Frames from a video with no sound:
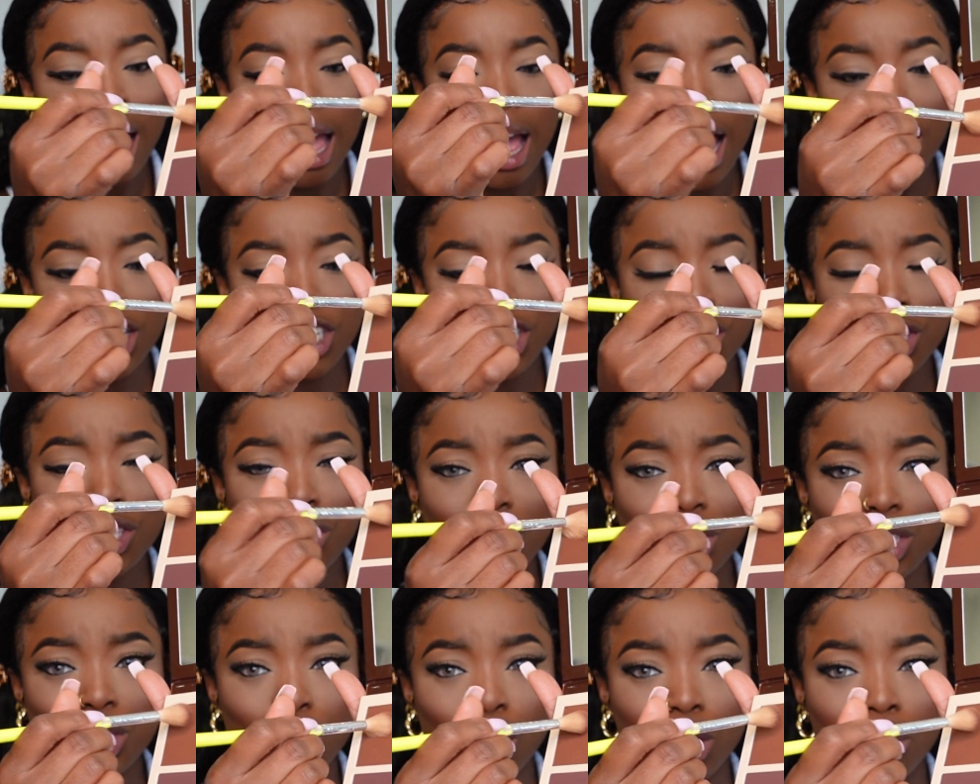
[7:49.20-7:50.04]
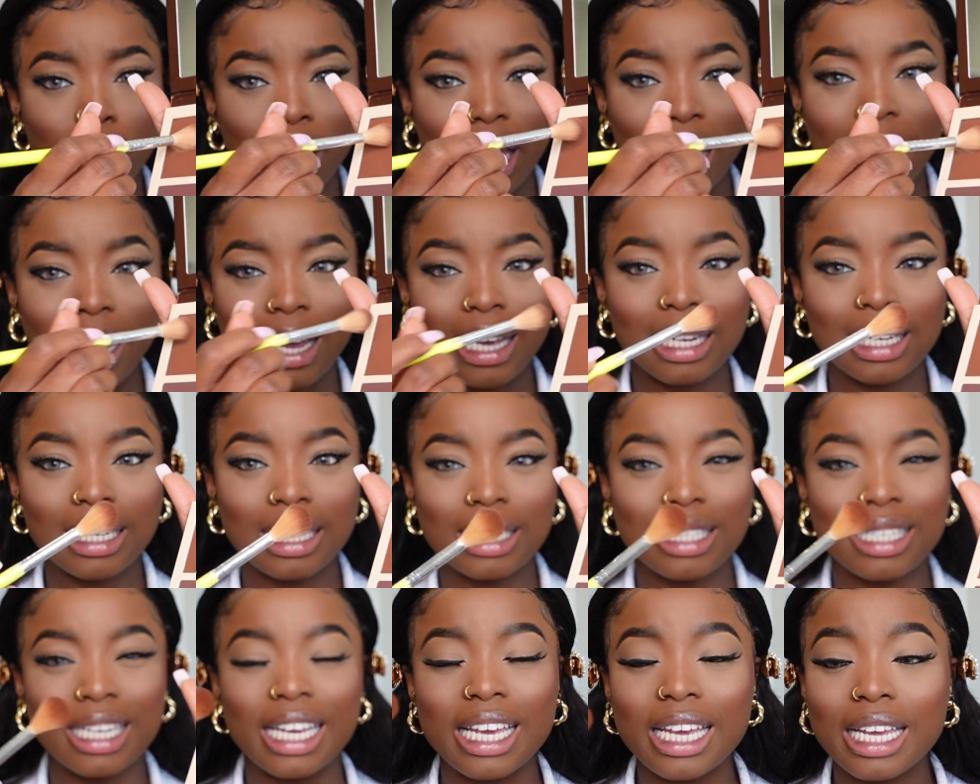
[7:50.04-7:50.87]
And just use this on my
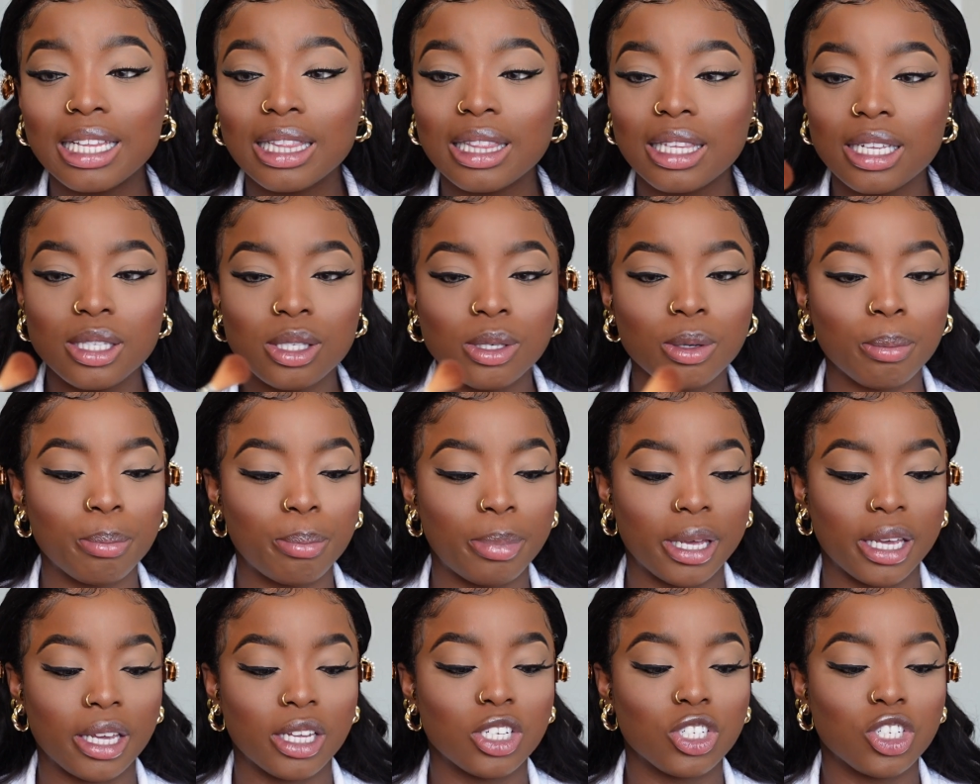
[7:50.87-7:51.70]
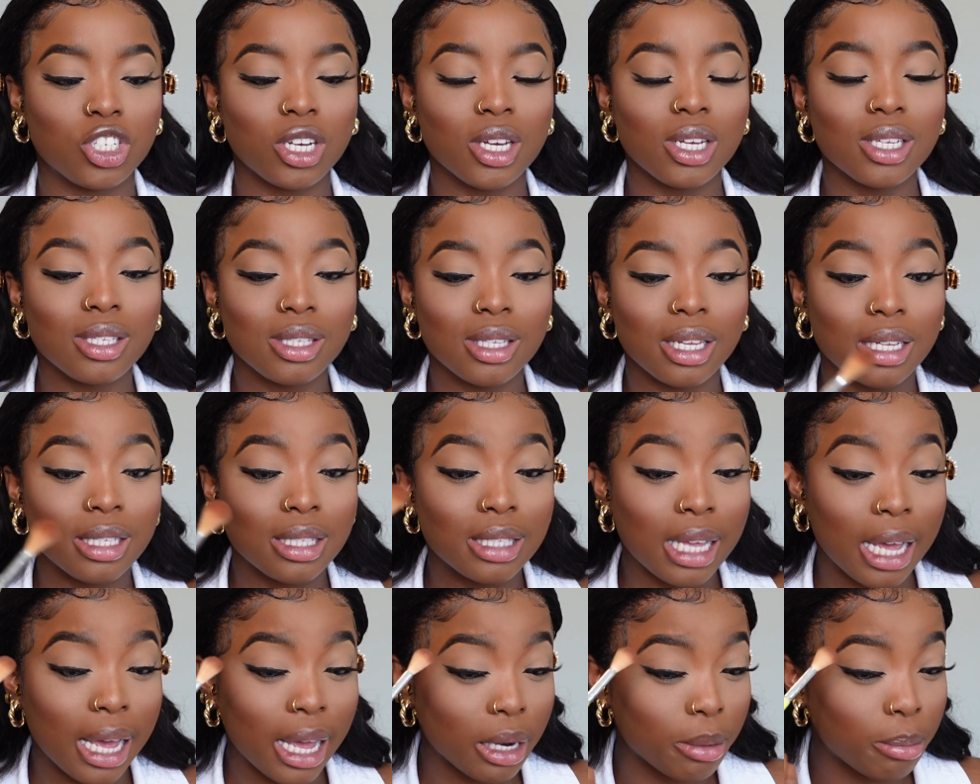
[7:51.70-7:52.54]
eyelid a little bit, just a
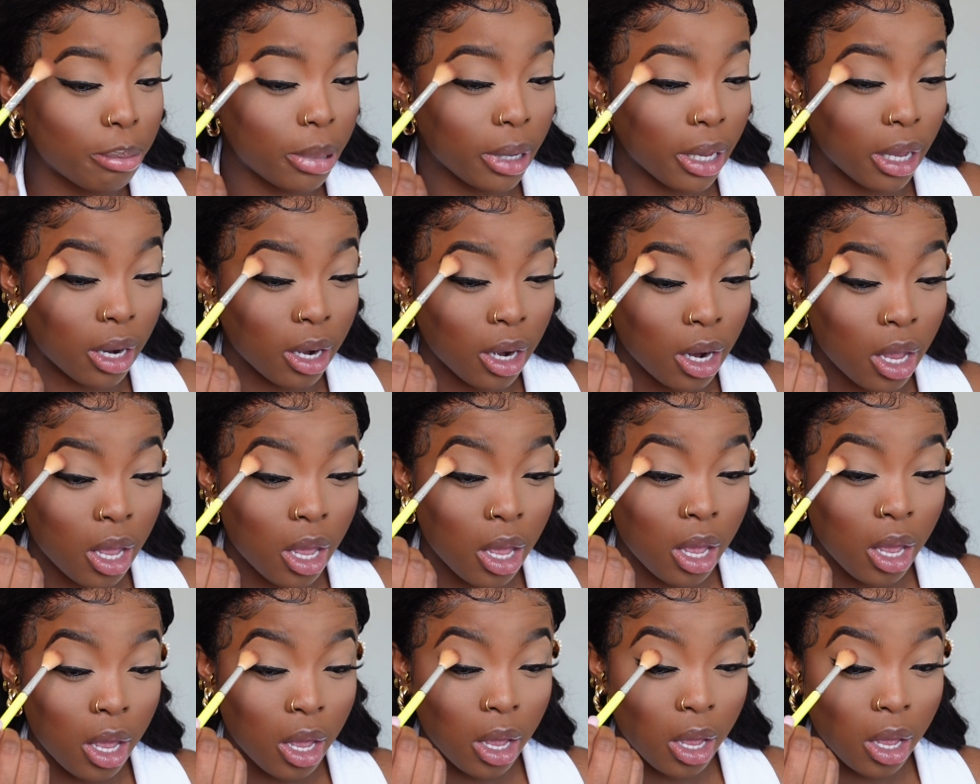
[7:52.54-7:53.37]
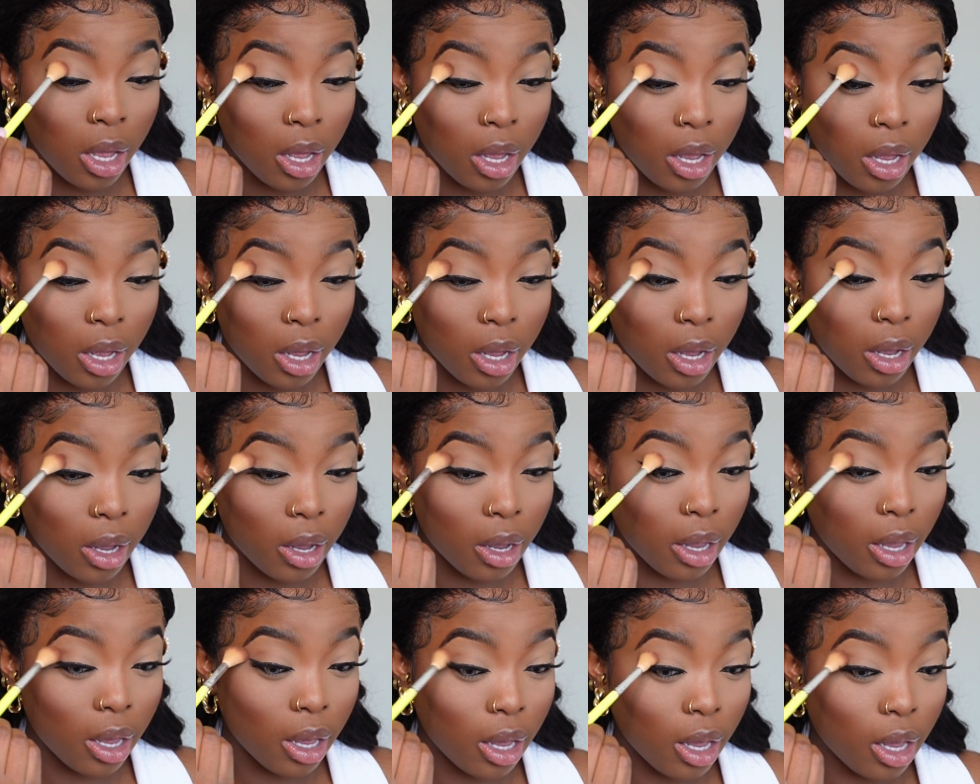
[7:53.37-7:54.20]
tad bit.
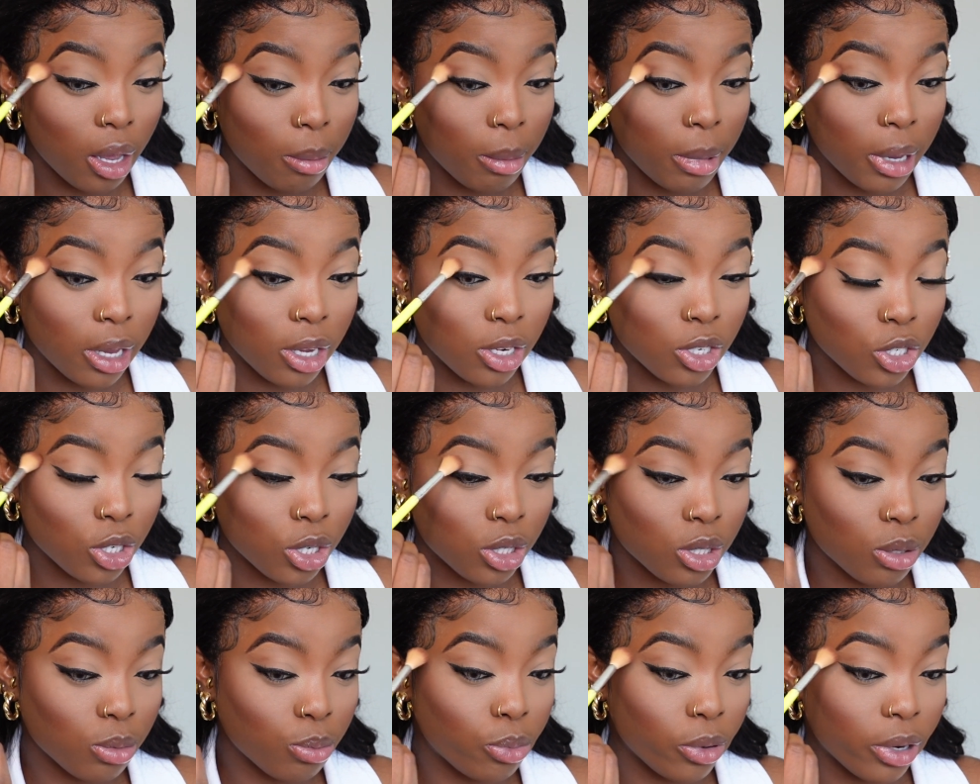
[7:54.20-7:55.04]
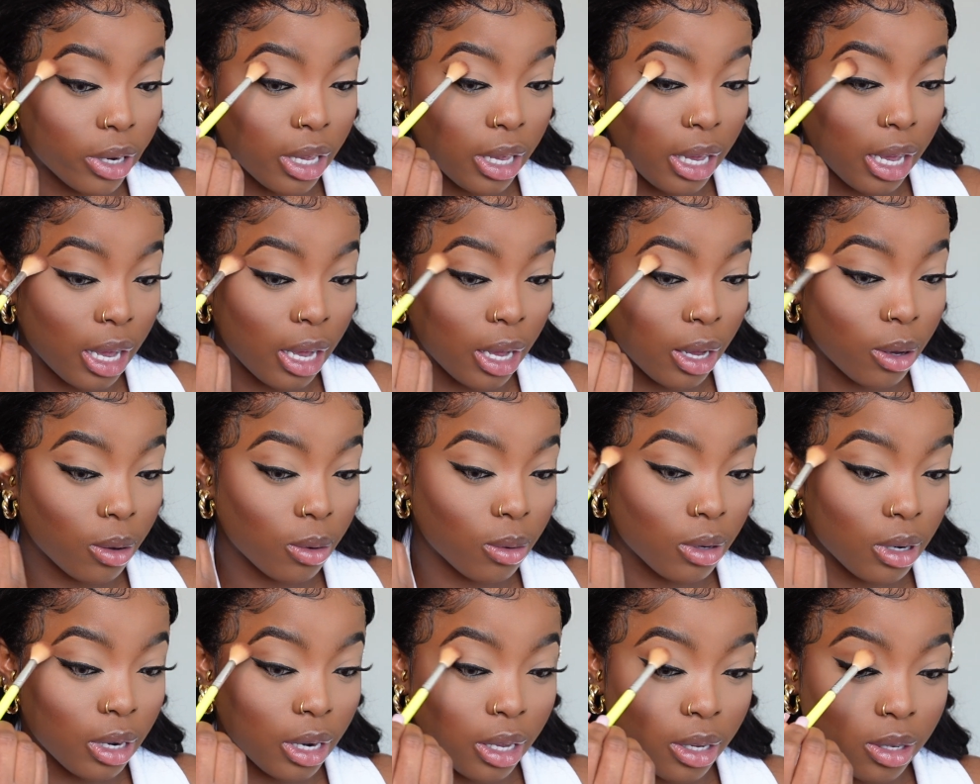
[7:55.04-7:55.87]
Okay, making sure to bring it
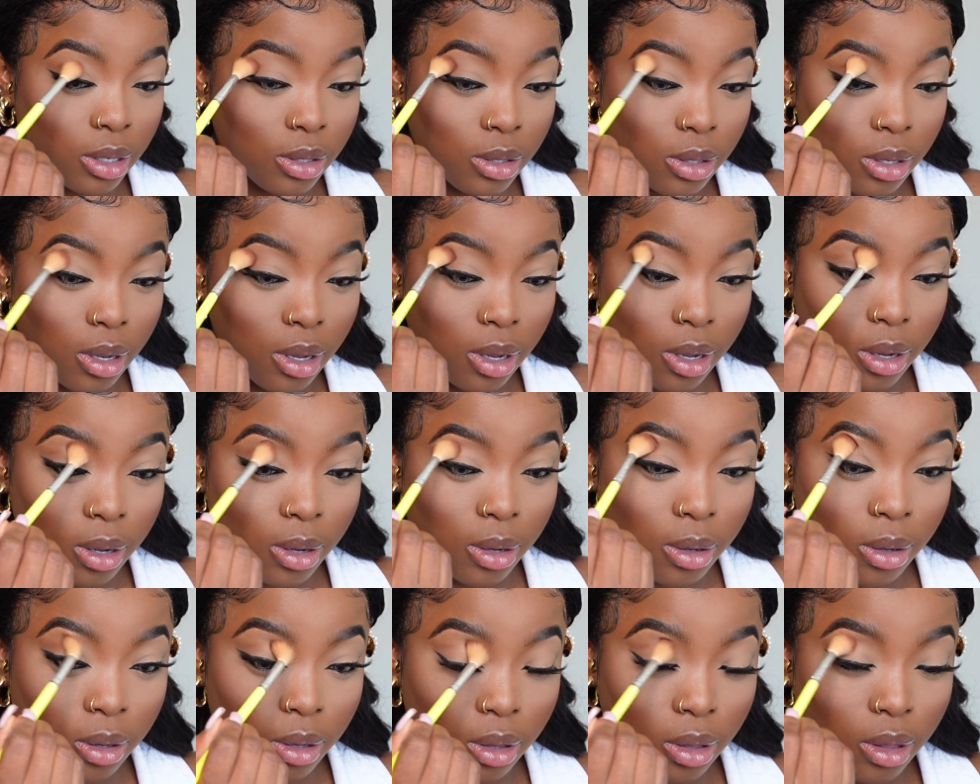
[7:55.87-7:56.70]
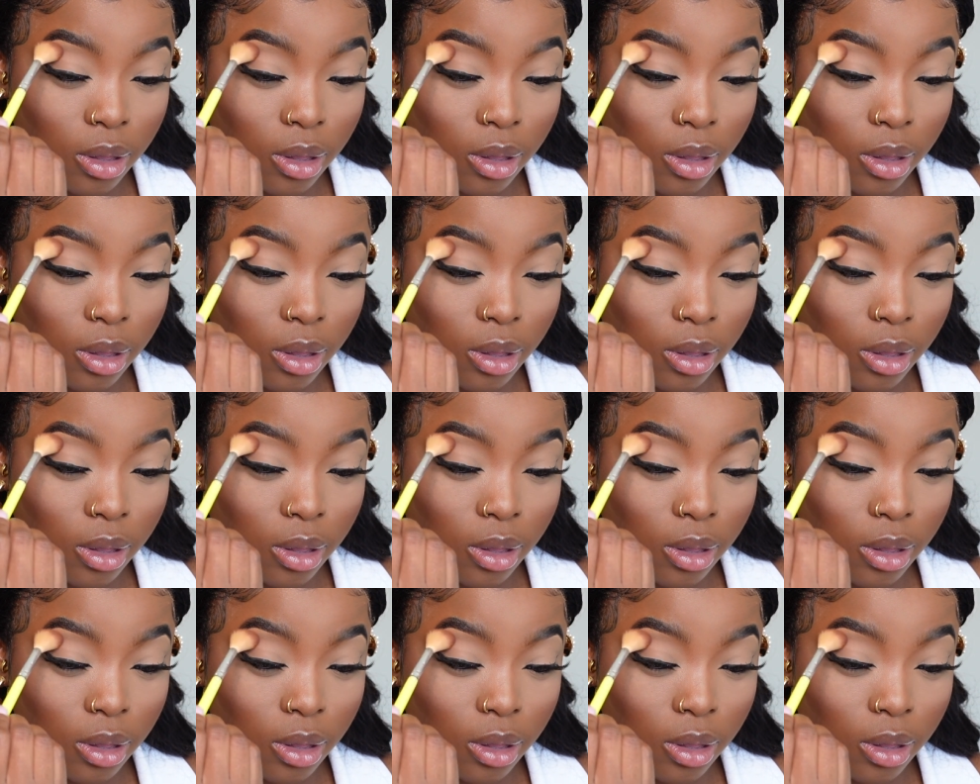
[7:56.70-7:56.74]
out like so.